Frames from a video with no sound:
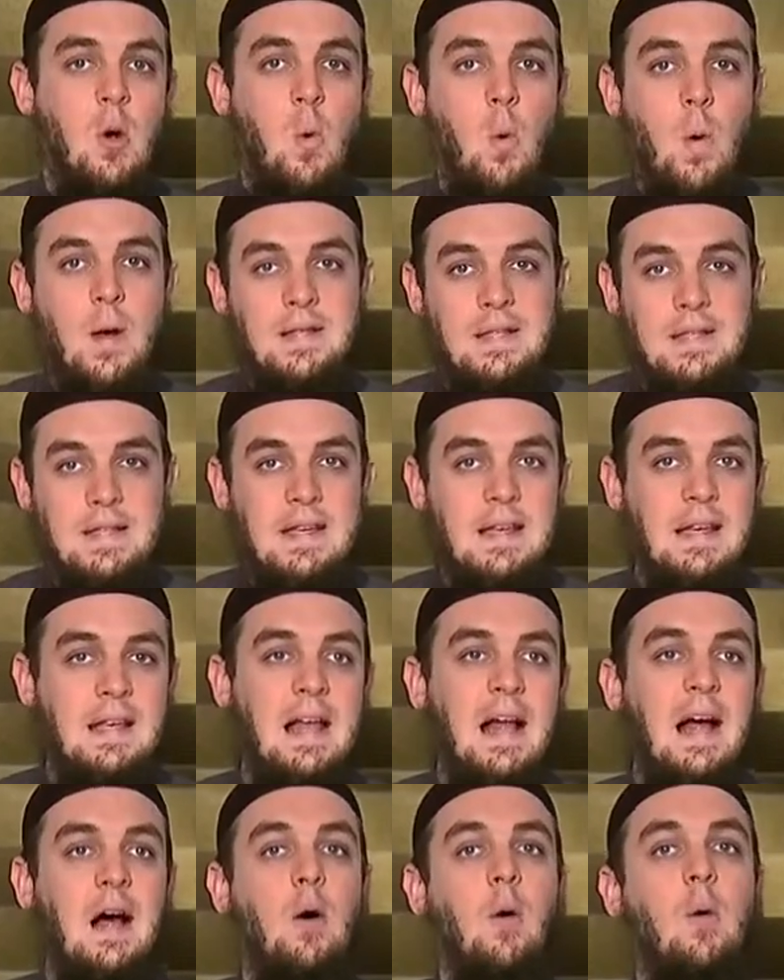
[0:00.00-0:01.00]

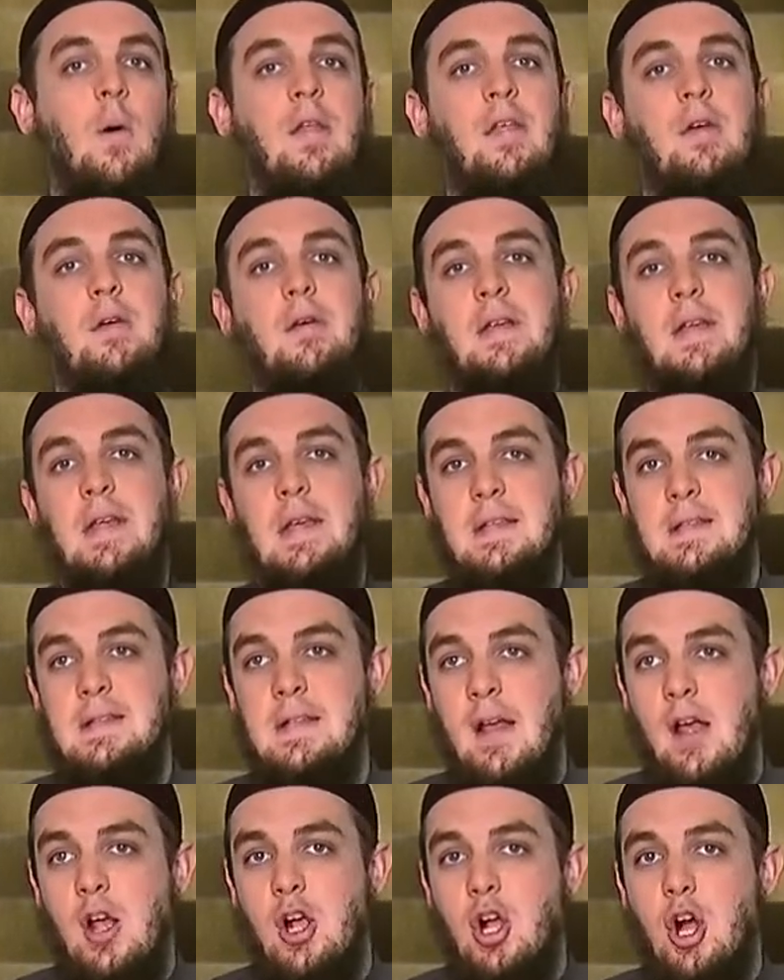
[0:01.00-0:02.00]
wasila or whether it is
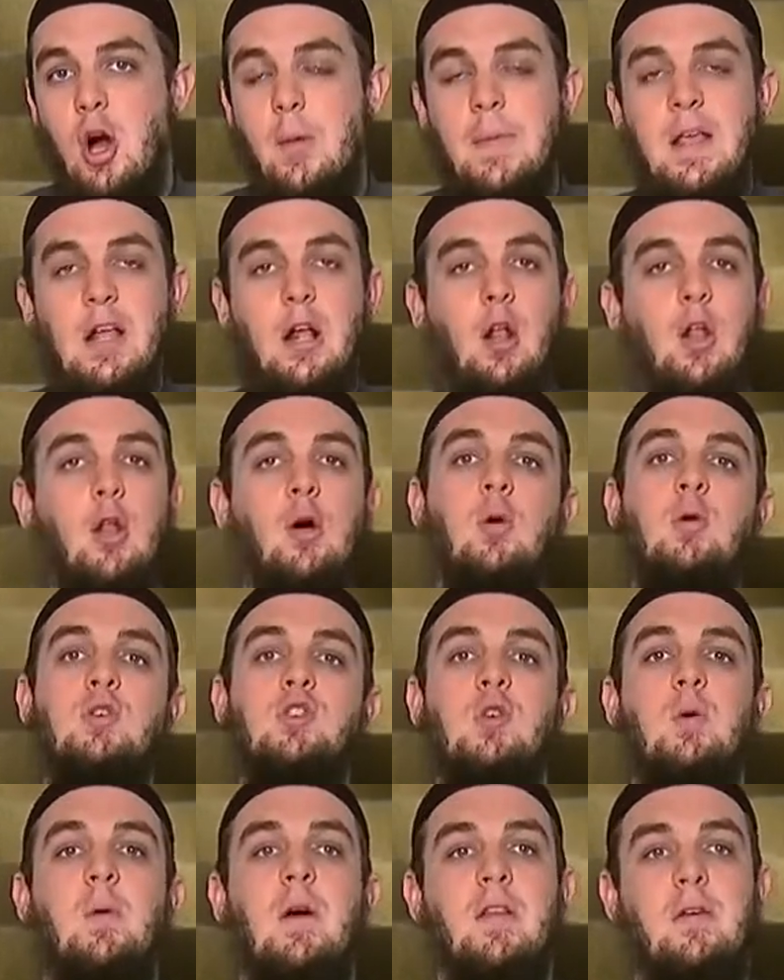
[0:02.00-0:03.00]
coming
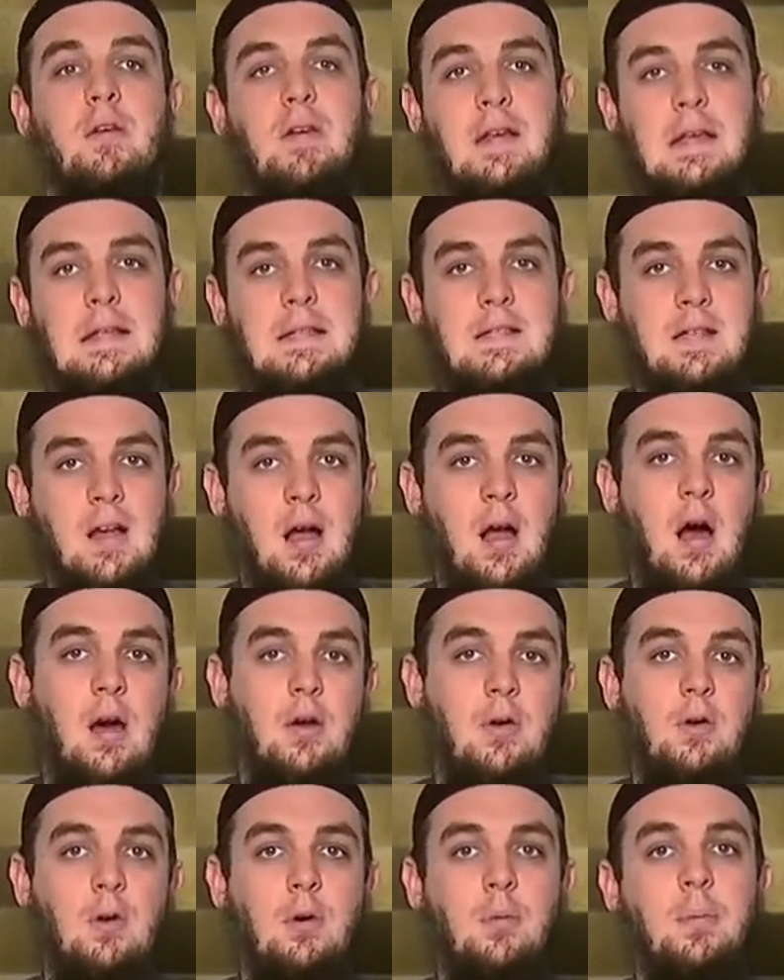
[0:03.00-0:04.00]
close or whether it is
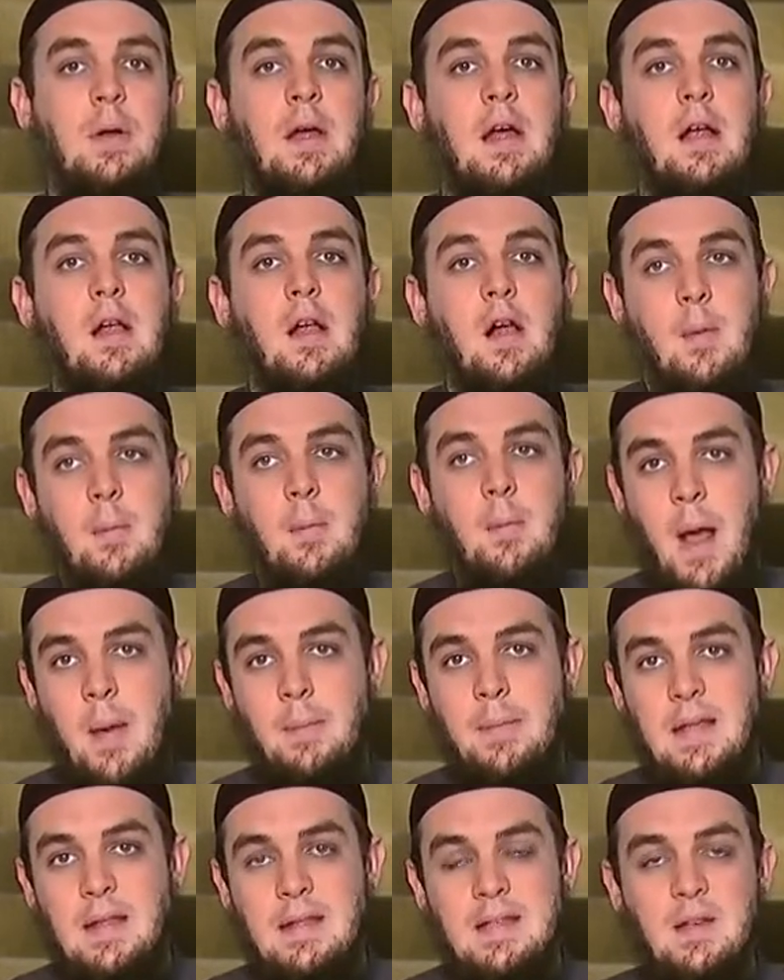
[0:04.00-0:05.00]
taqarrub, a
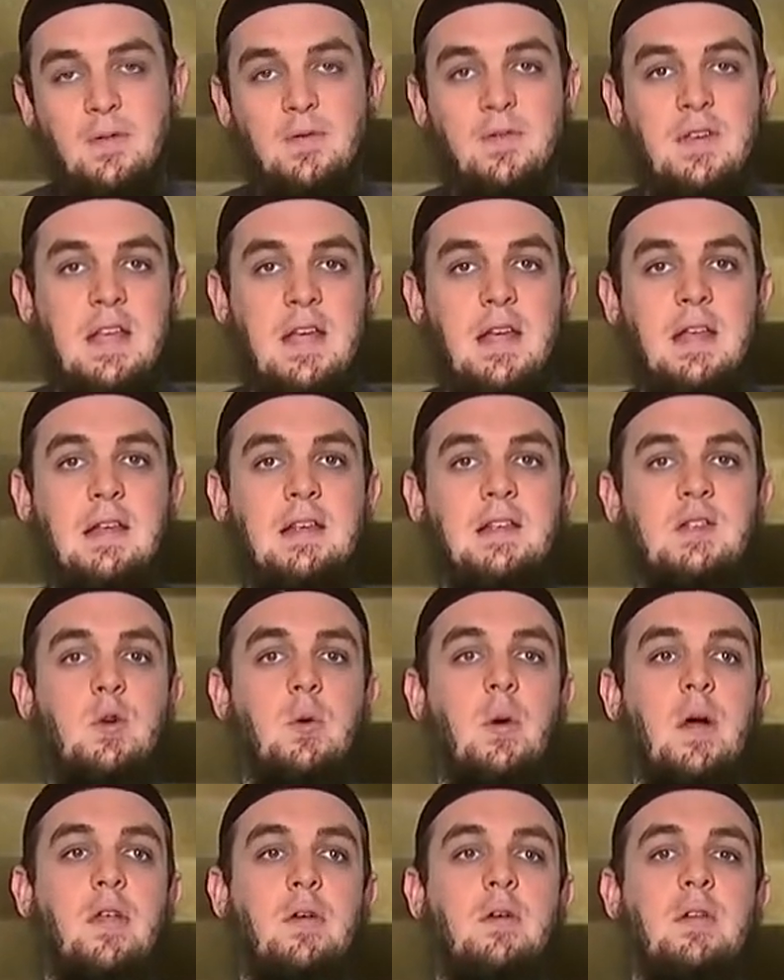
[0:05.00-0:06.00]
means of nearness, or
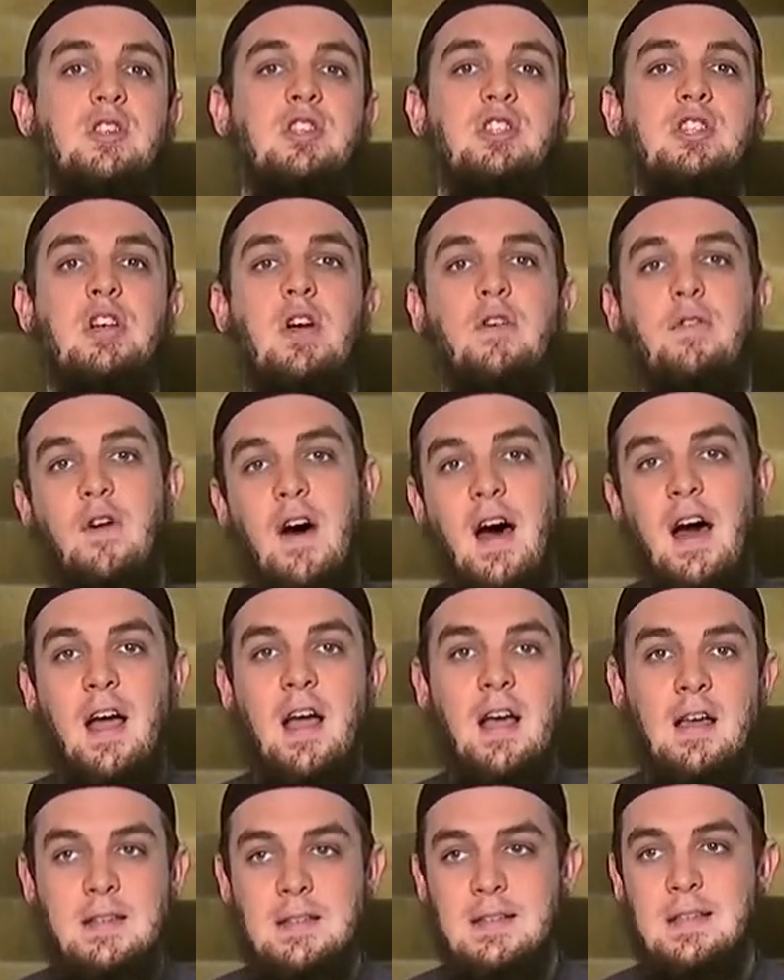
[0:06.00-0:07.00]
whether it's
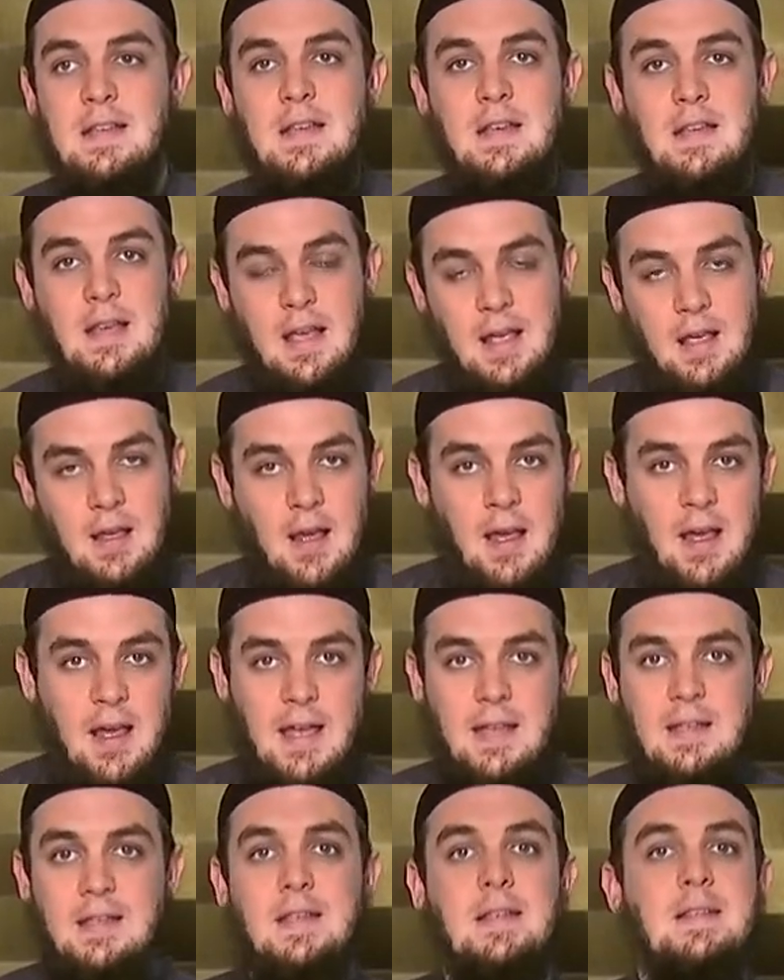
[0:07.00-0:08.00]
shafa'a, seeking
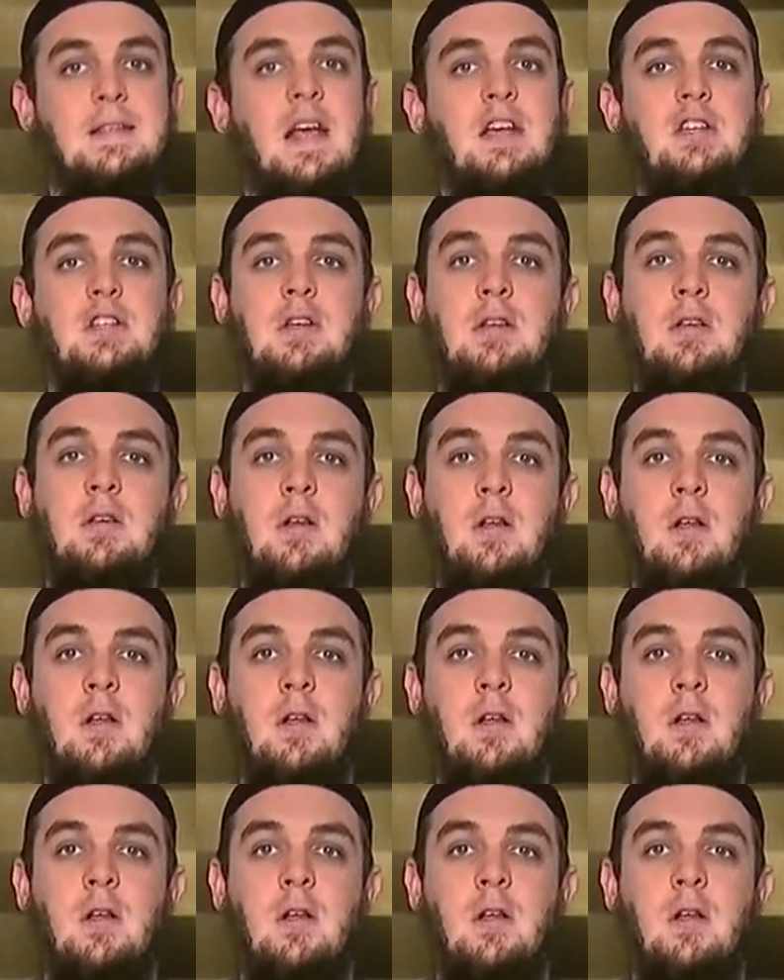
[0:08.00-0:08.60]
intercession,